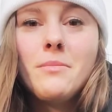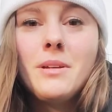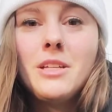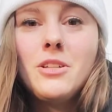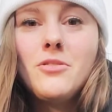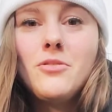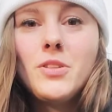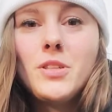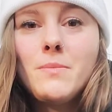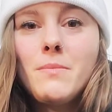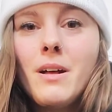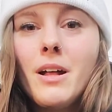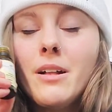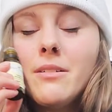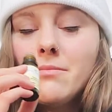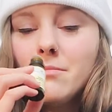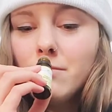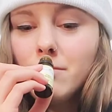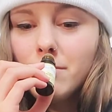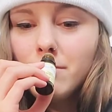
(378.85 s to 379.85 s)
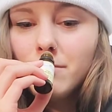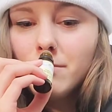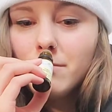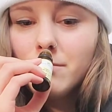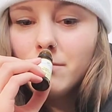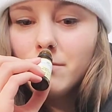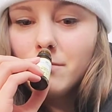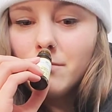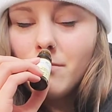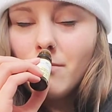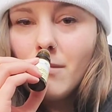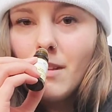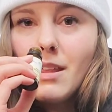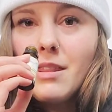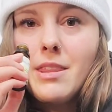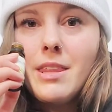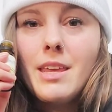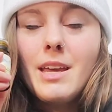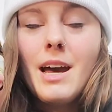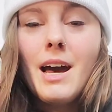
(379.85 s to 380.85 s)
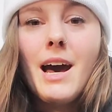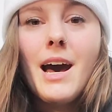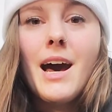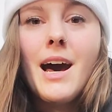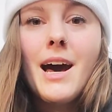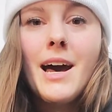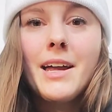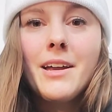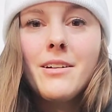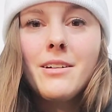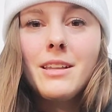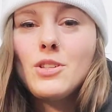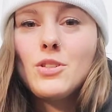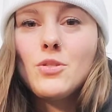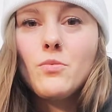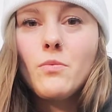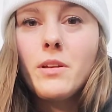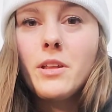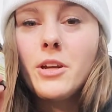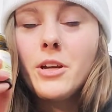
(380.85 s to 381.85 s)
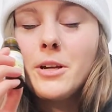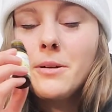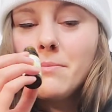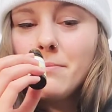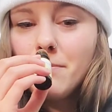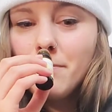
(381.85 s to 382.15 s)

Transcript: me to smell the higher, sweeter